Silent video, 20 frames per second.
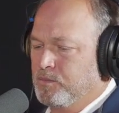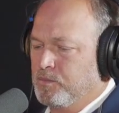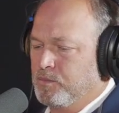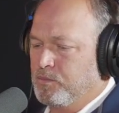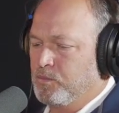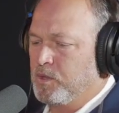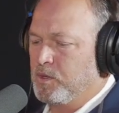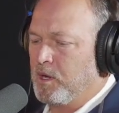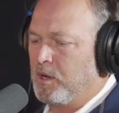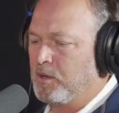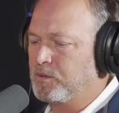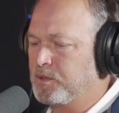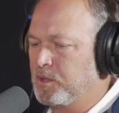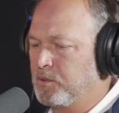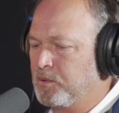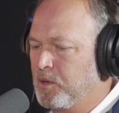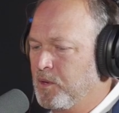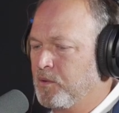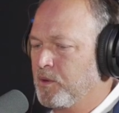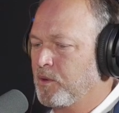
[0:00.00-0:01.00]
We
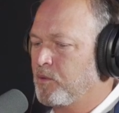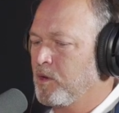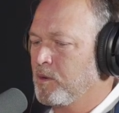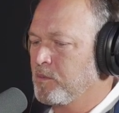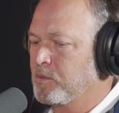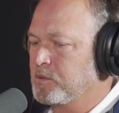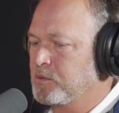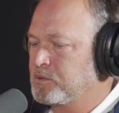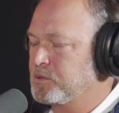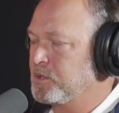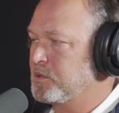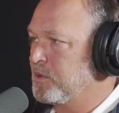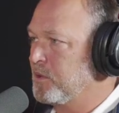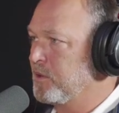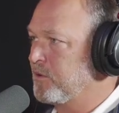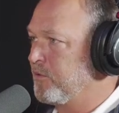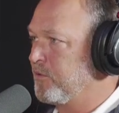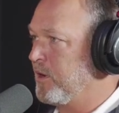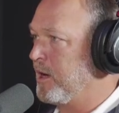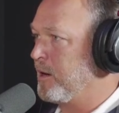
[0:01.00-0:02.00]
also know that criminals just
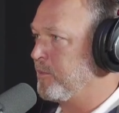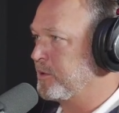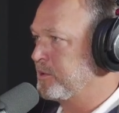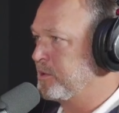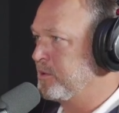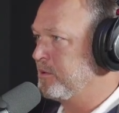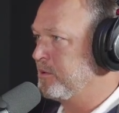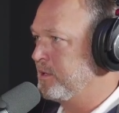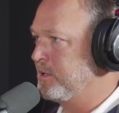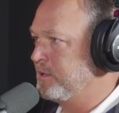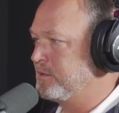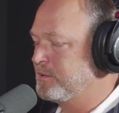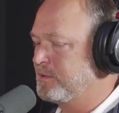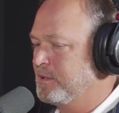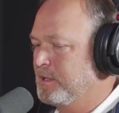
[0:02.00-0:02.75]
look for opportunities.